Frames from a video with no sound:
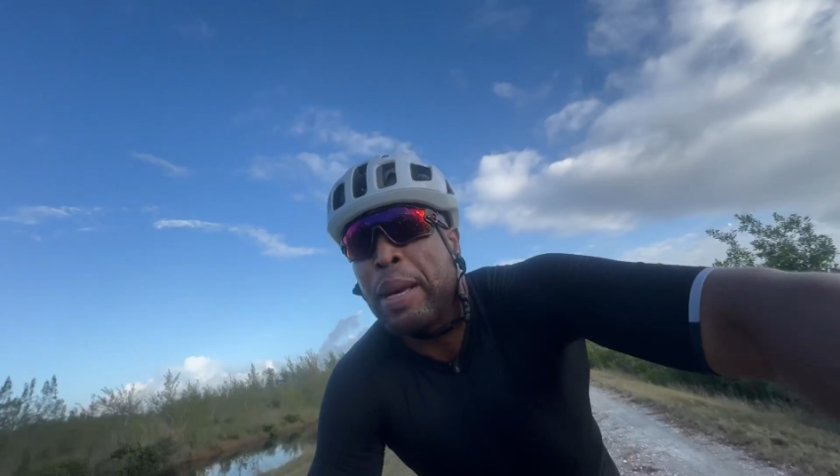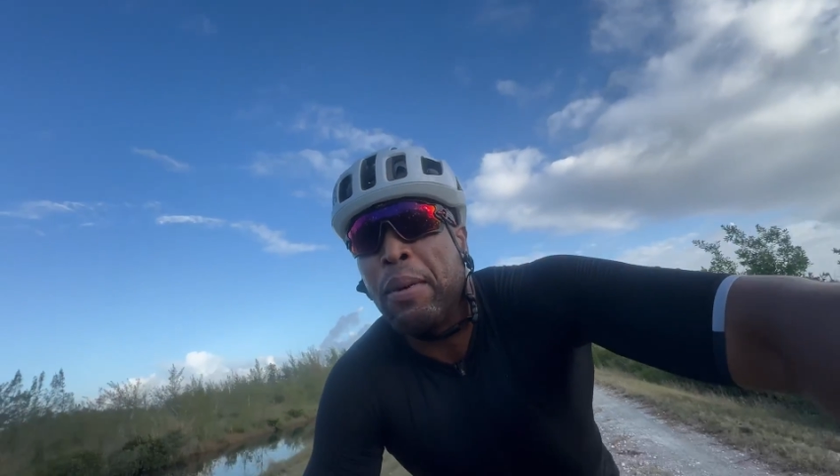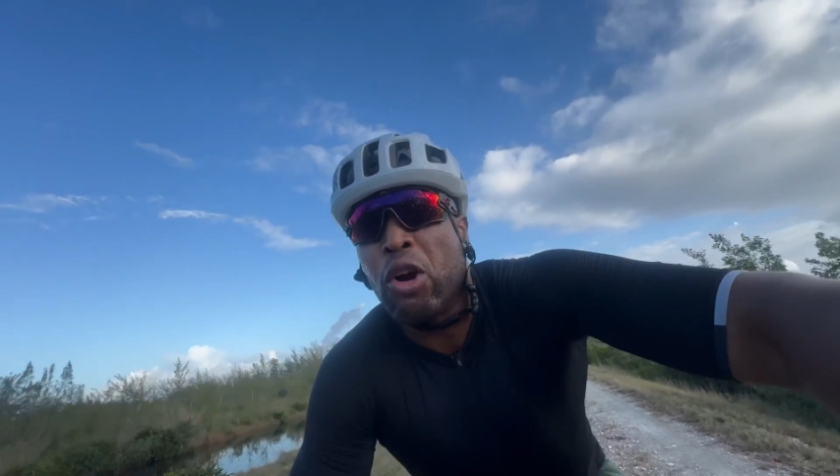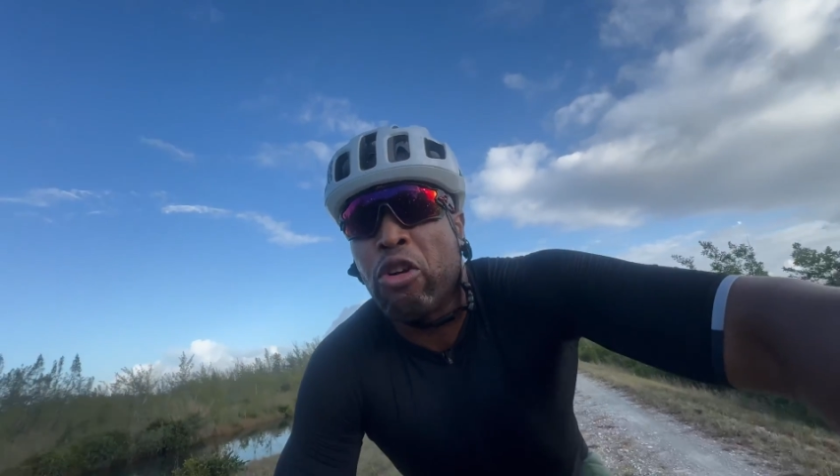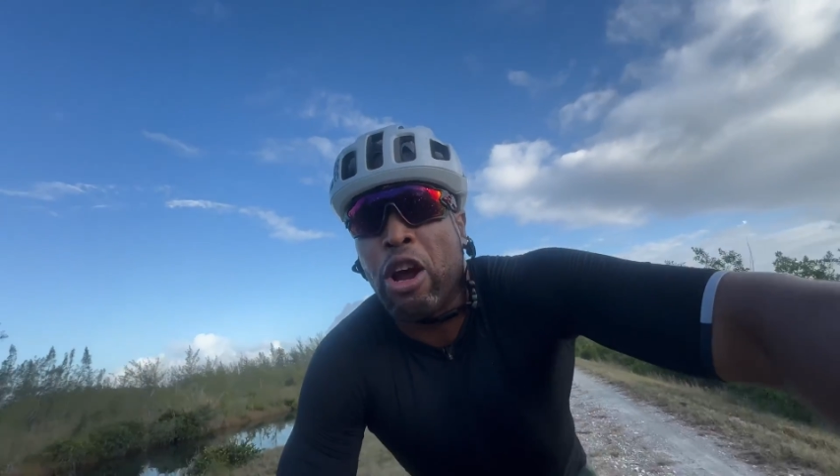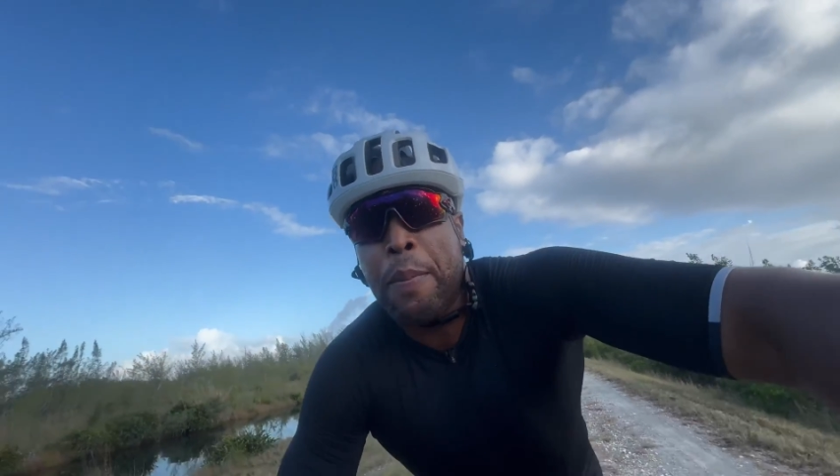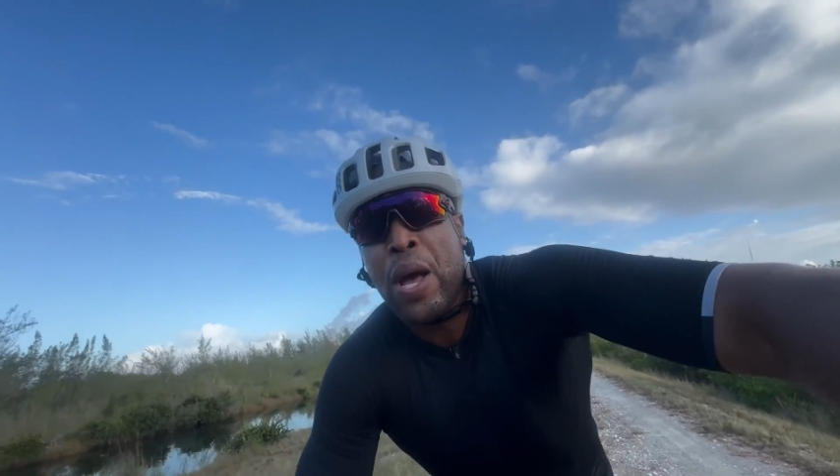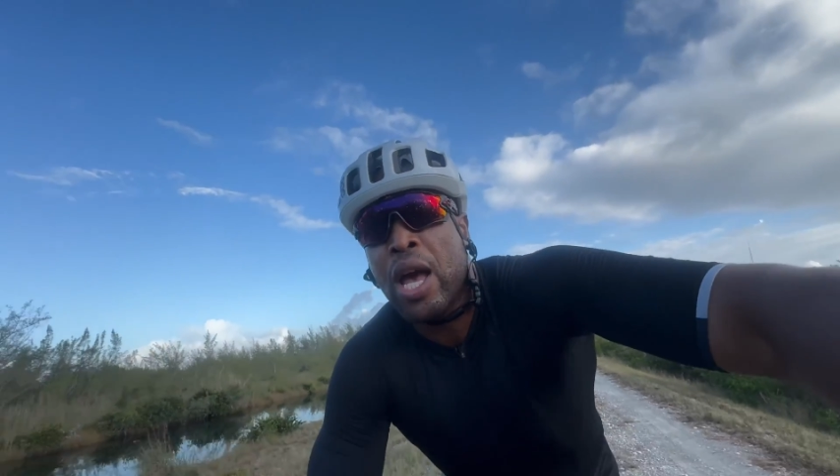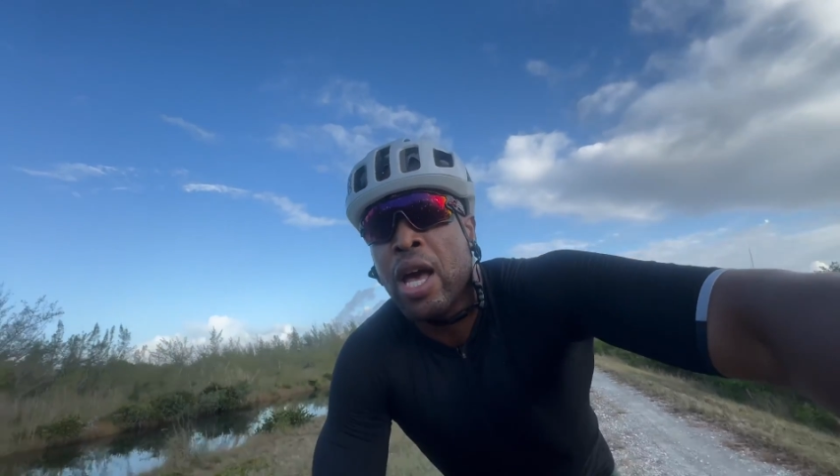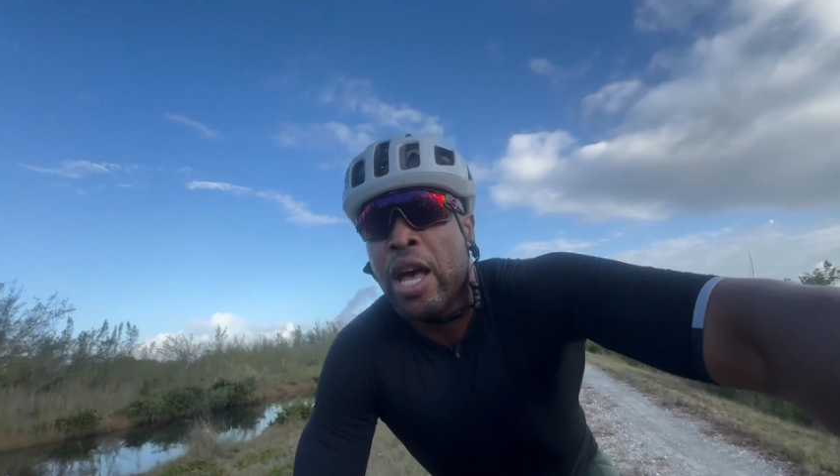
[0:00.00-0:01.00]
more grip
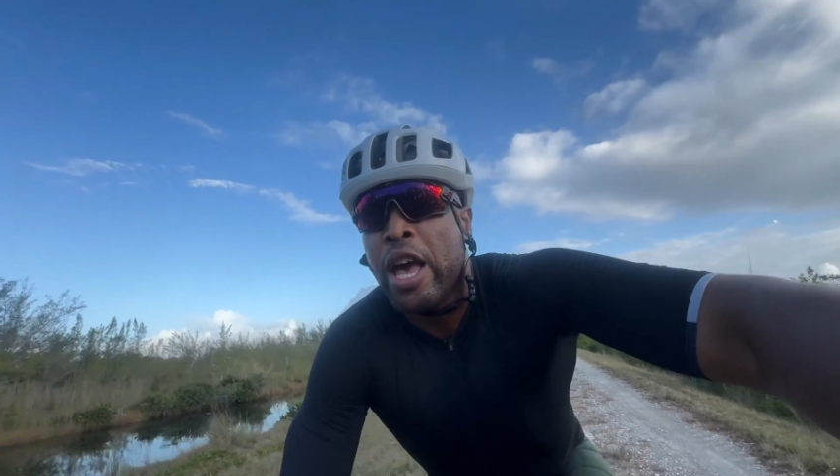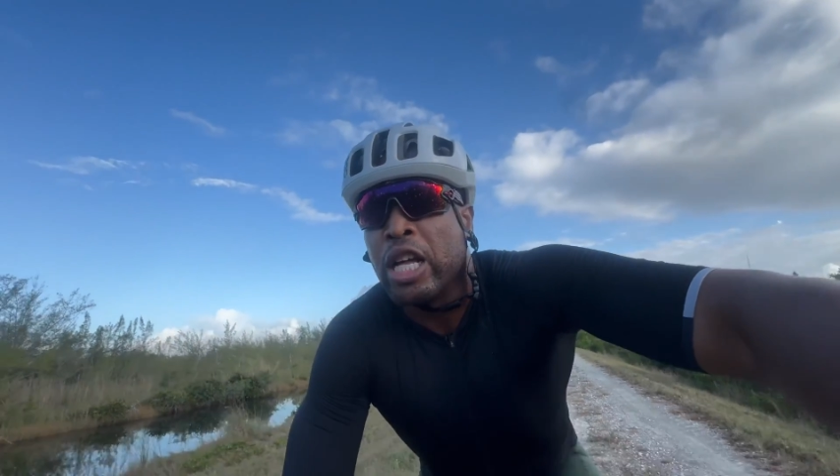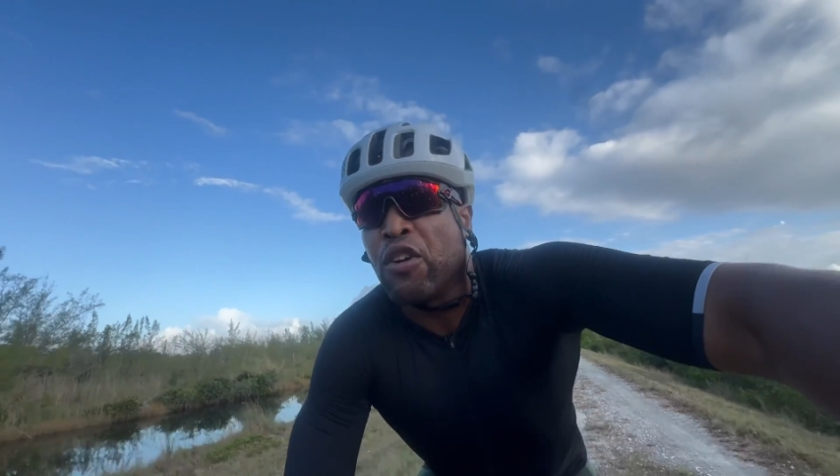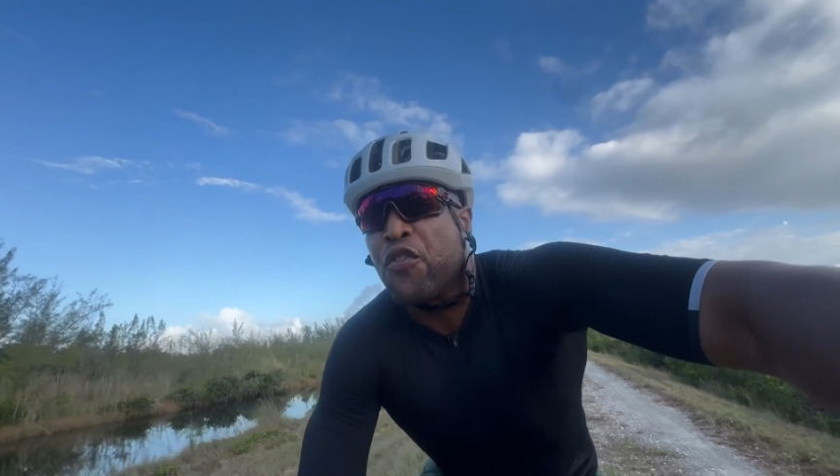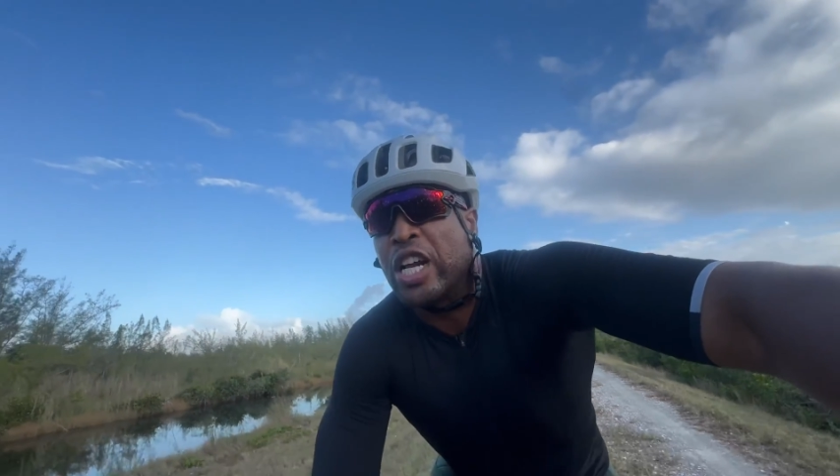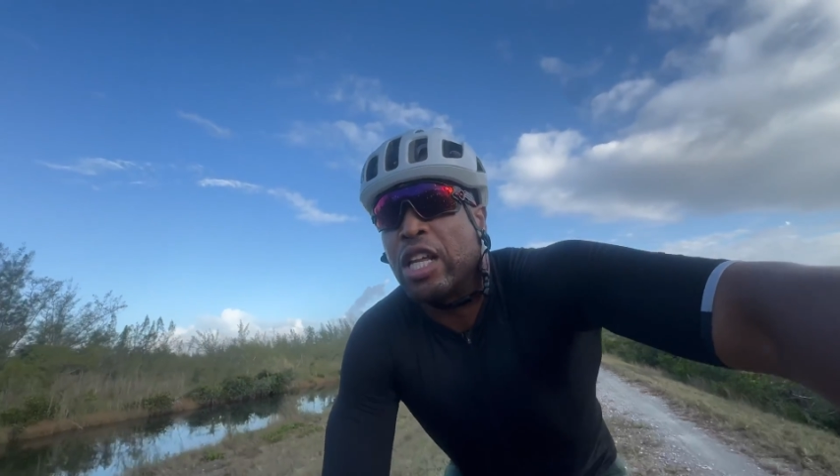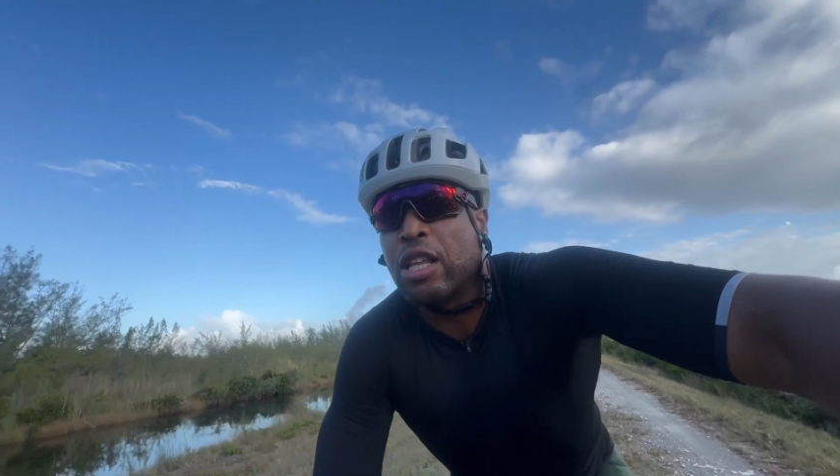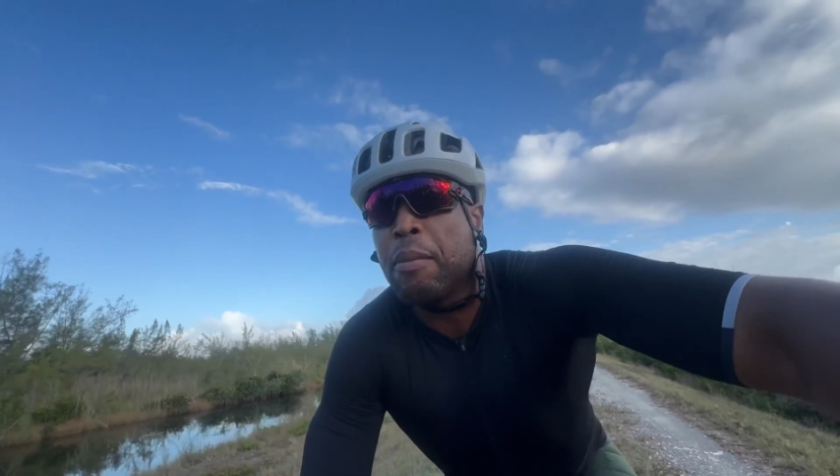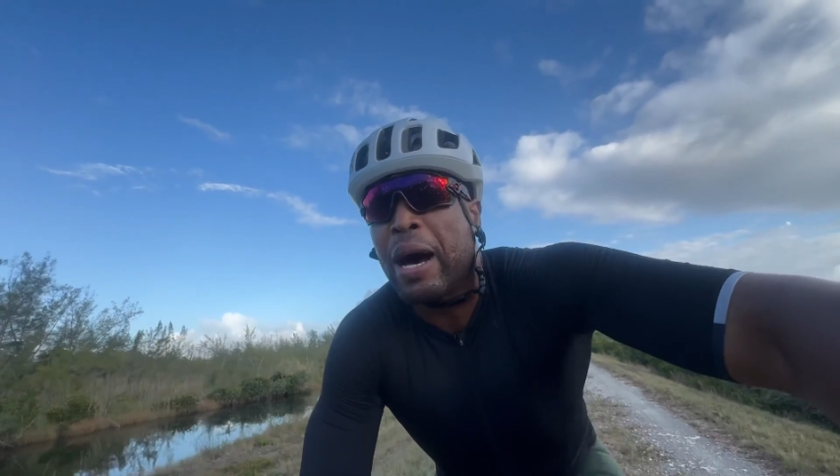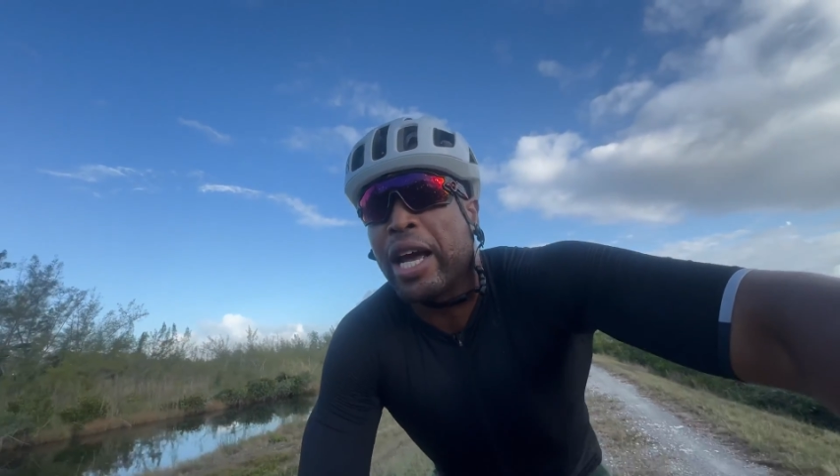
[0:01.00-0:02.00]
in the front end of
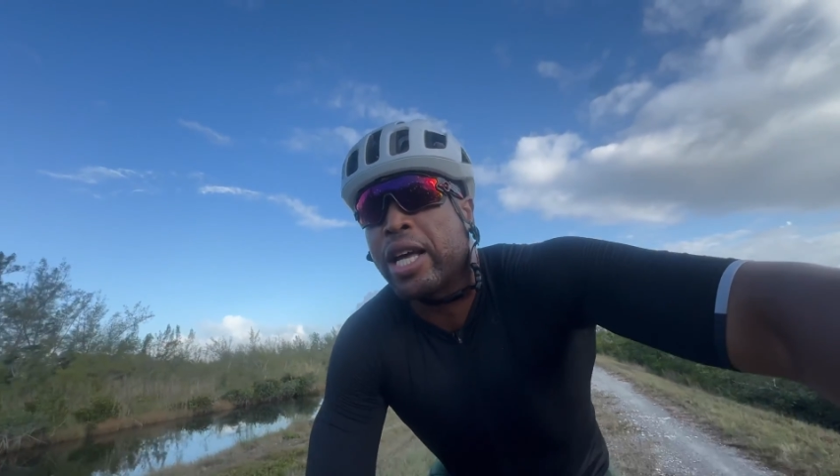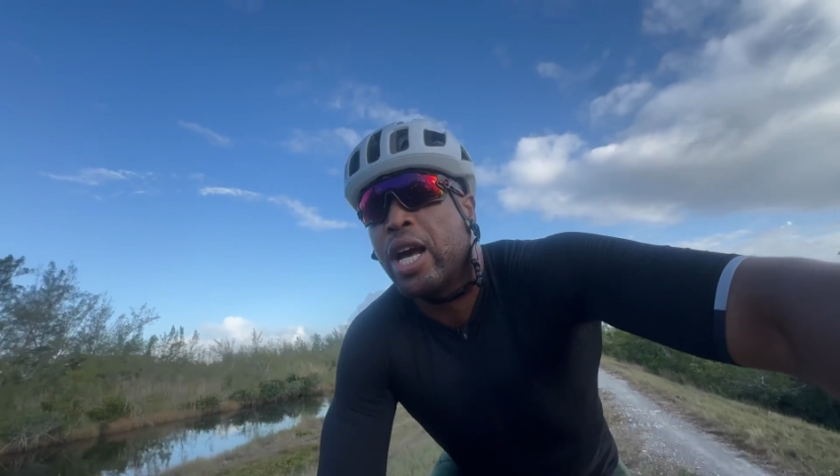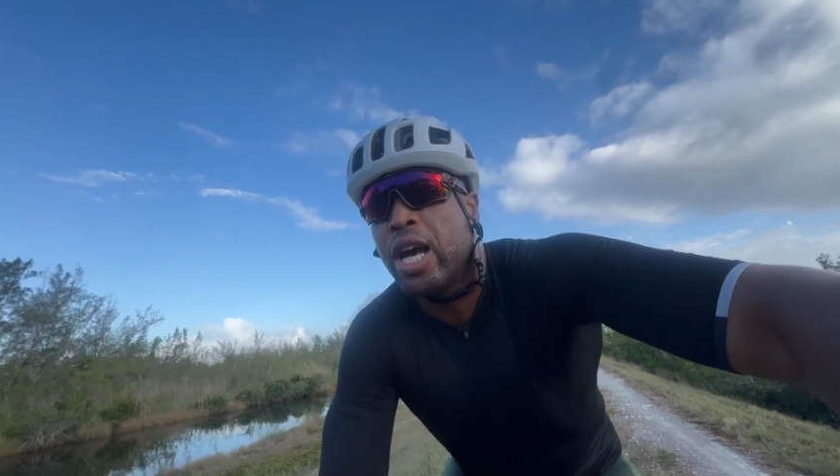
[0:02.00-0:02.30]
the bike